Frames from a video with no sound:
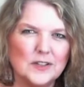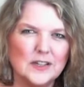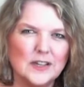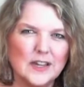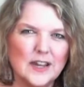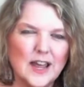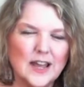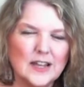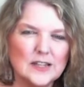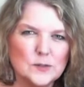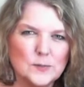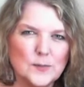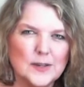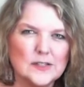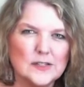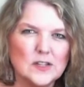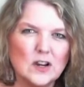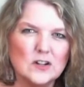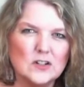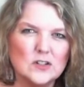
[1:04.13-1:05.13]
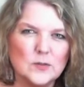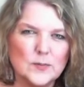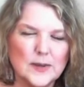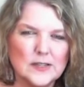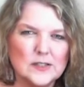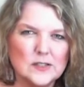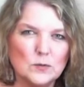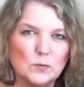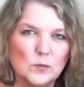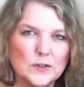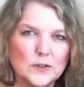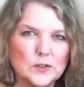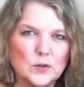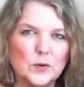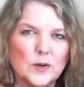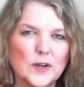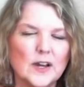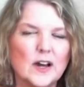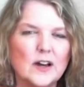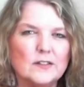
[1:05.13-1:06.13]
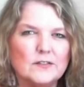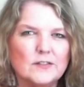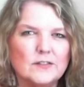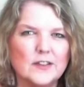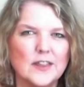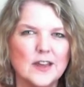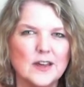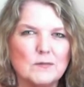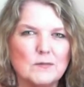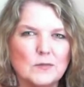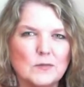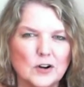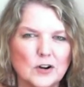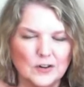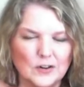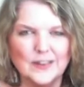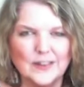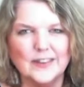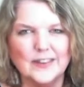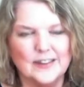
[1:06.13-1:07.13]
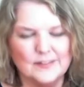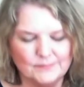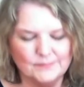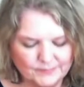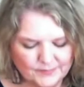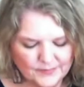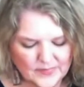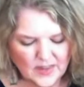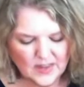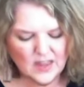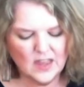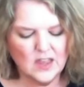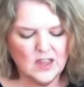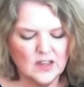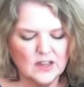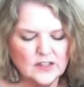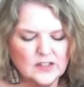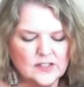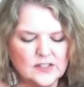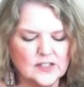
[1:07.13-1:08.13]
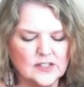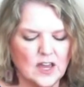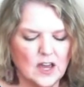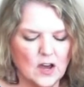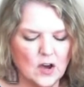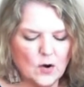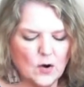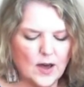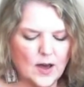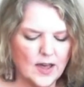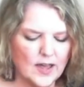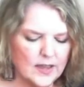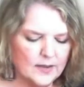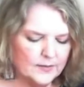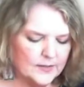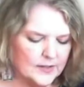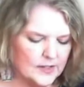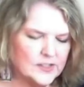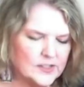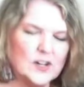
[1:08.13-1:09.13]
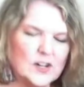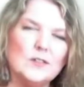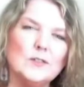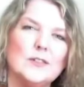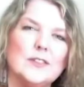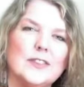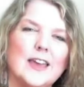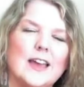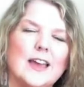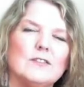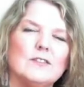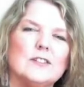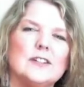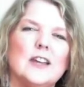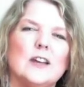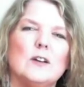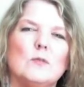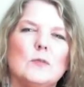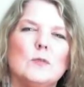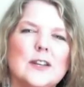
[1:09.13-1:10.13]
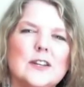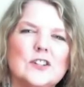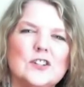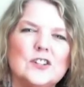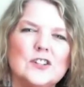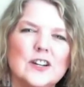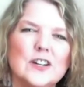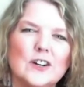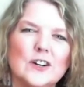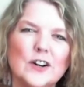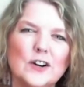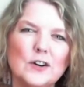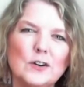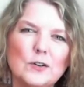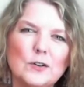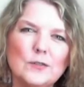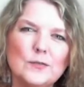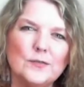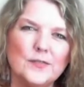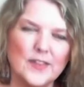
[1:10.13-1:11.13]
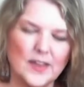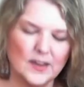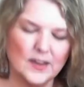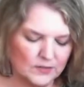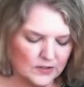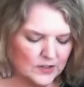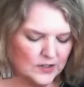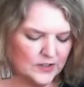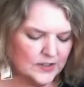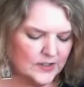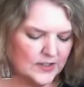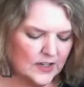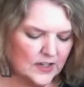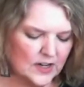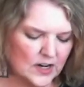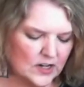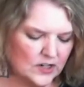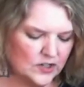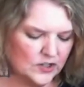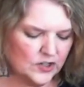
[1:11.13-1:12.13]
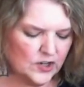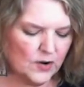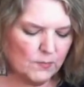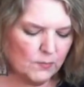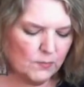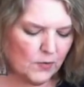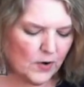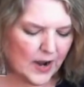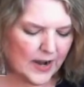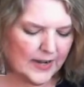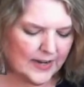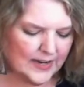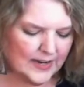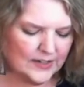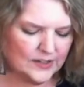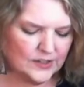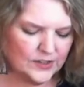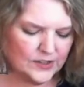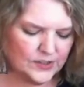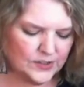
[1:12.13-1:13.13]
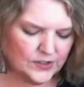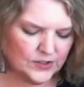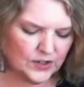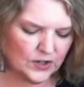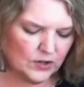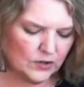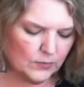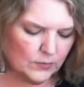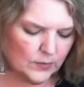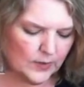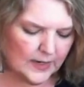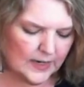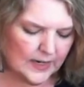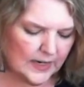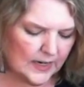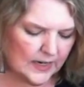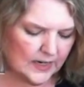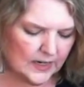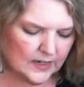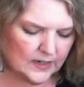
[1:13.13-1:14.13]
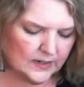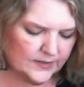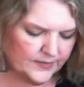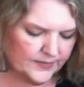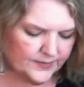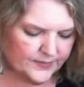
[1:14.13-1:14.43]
at headspace, heart space, and what's going on for them currently. So I'm going to start with the Everyday Witch Tarot, and we're just going to jump right in to start reading.